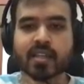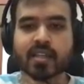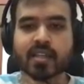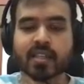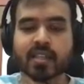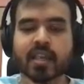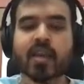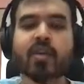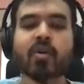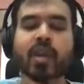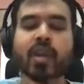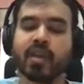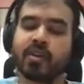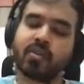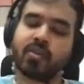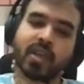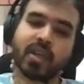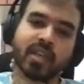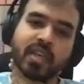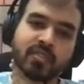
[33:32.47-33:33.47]
Yeah,
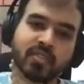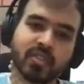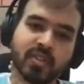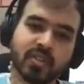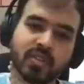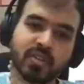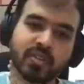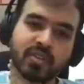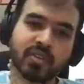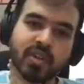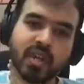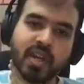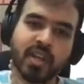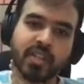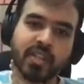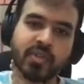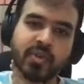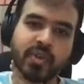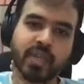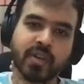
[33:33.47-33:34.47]
okay. So
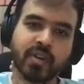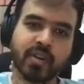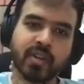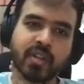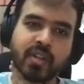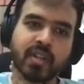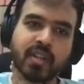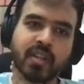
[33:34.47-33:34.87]
continuing on.